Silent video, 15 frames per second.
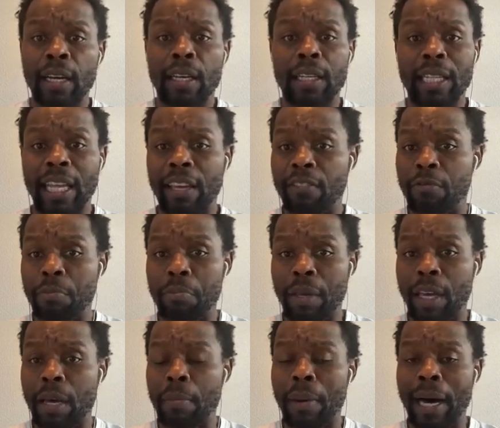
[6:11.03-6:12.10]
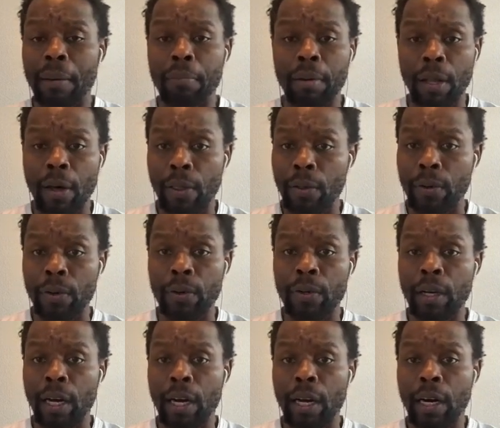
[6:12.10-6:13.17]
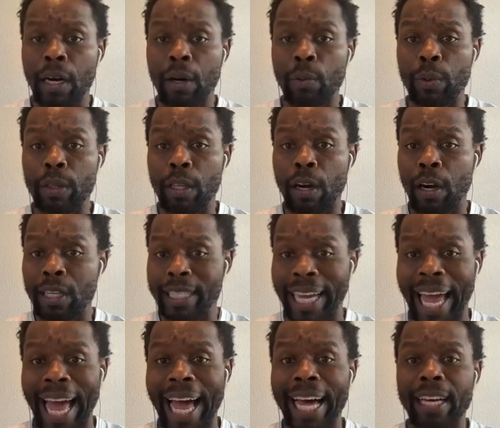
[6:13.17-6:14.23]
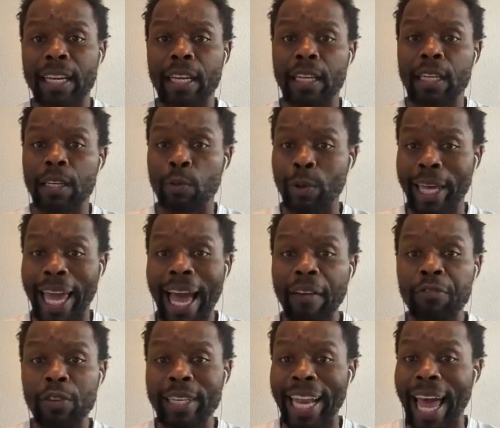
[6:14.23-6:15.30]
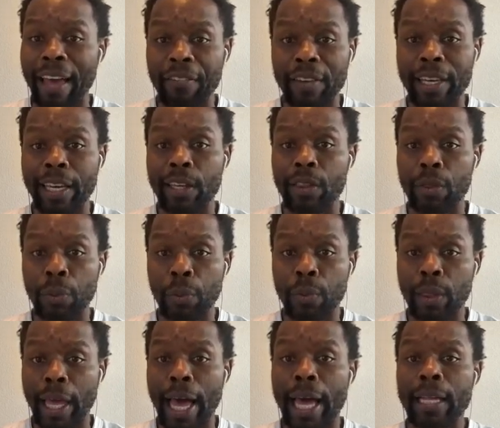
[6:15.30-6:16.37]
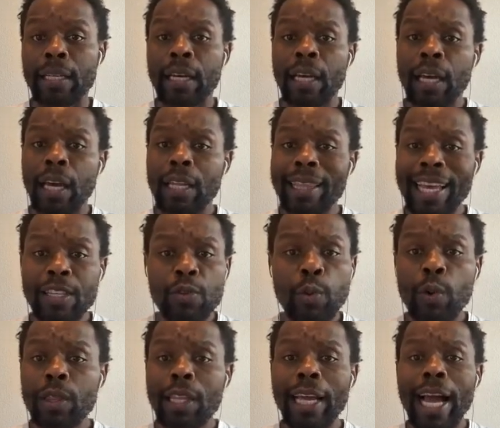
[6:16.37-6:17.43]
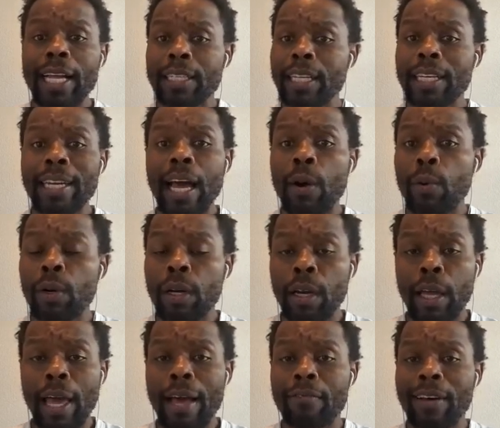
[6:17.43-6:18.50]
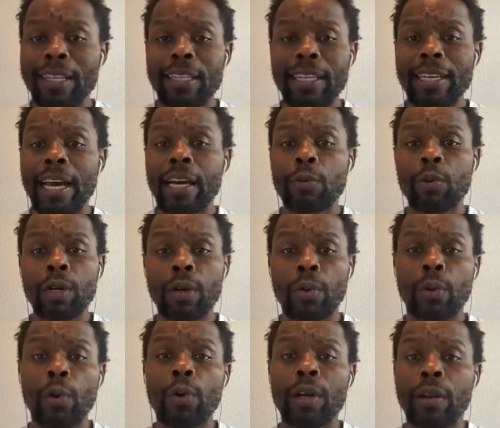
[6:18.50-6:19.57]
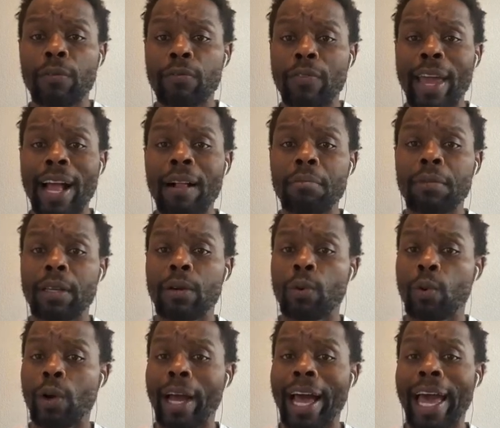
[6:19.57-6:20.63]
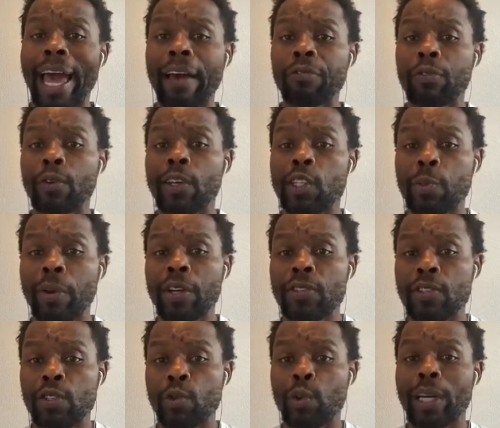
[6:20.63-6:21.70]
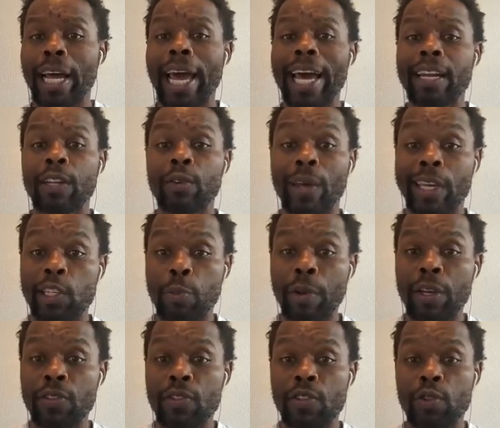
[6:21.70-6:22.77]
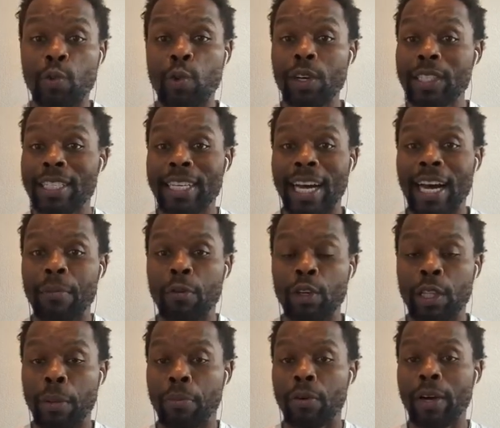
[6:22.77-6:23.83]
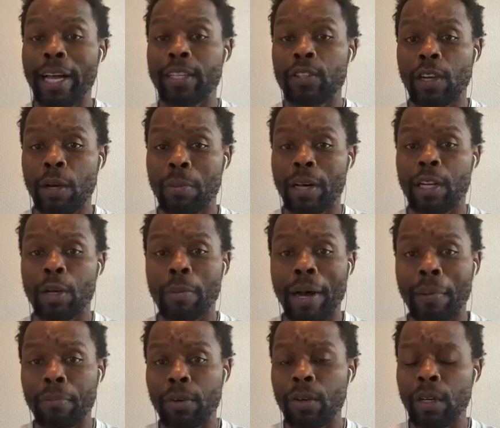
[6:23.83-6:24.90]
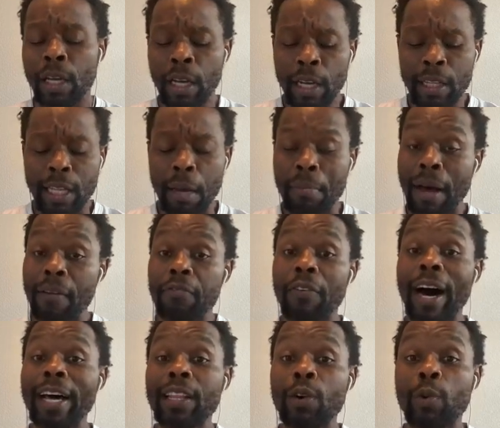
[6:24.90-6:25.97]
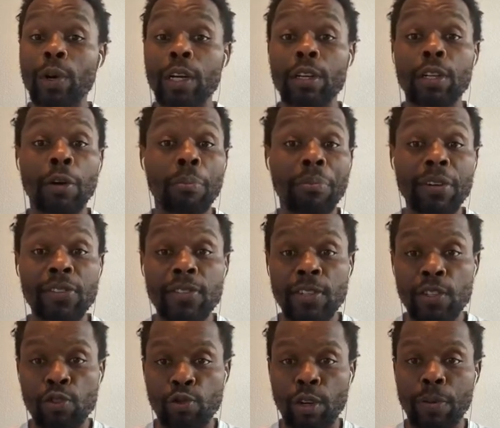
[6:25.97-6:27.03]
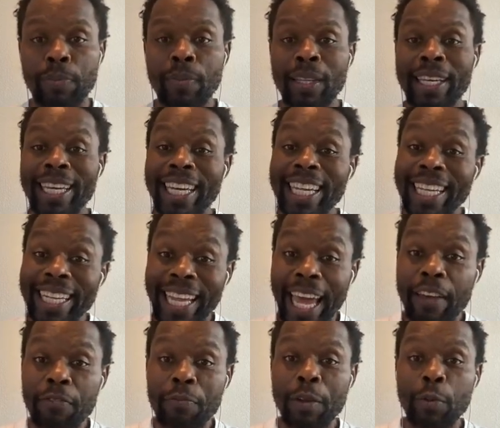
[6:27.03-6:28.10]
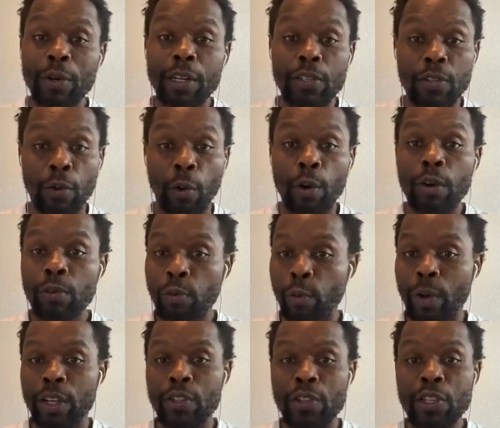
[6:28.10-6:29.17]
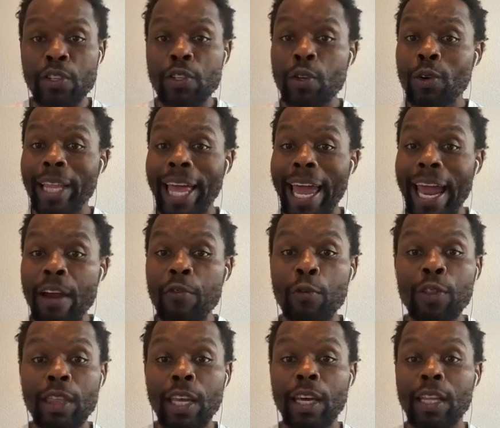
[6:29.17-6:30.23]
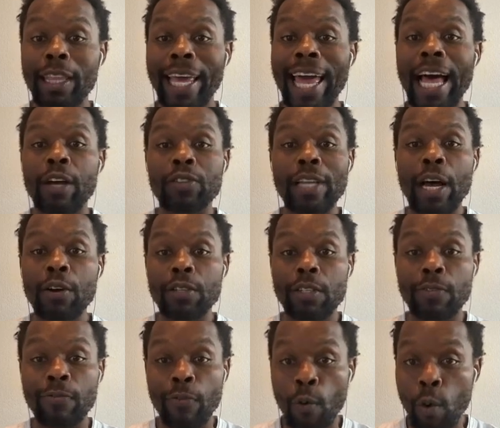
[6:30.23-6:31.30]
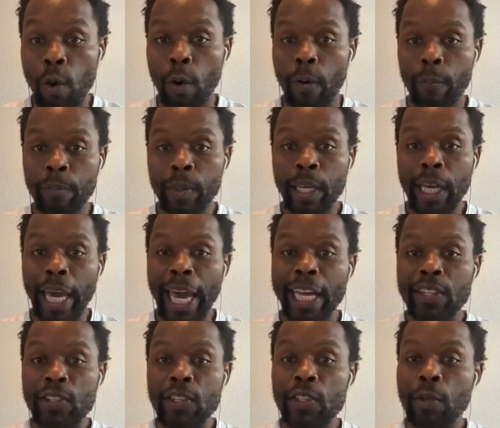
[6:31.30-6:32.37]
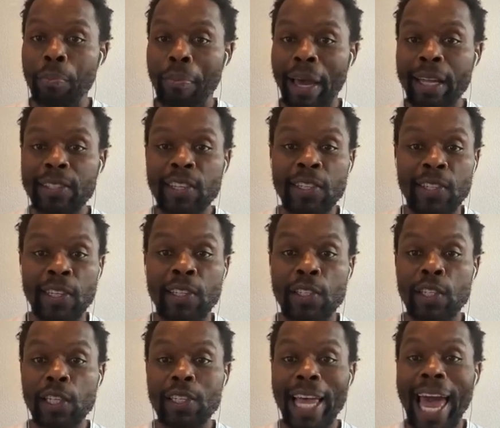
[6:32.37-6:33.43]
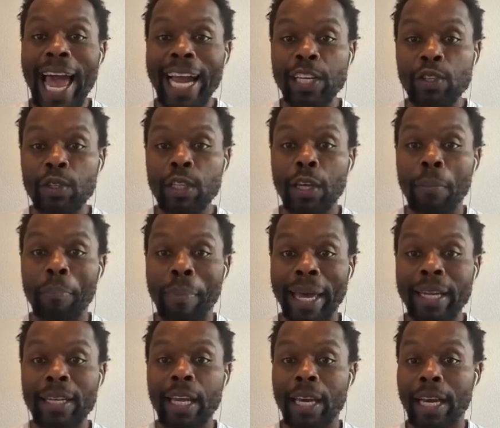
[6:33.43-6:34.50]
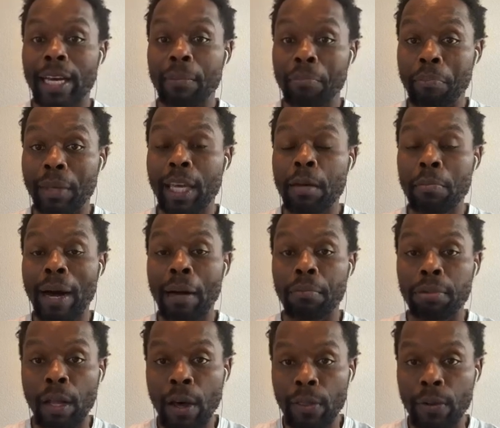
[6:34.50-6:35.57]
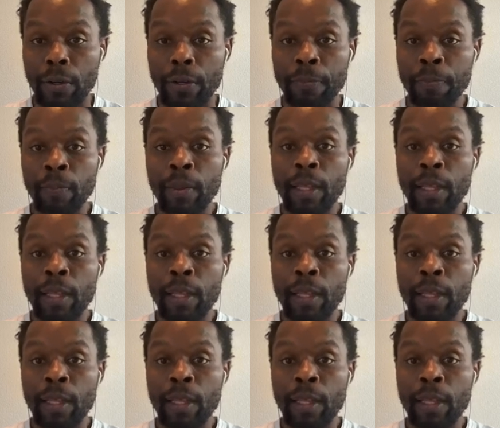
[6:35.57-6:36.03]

leave me and my brother, uh, with our dad. And we have to navigate through that. And that's one thing I did not want to have. I did not want to grow in a family where I have to experience what I had to experience. Is one time on the book I talk about in my book that my father went on a business trip. He left me with his girlfriend. She stole everything in the house. I was full. And she's abandoned. she's actually abandoning me and my brother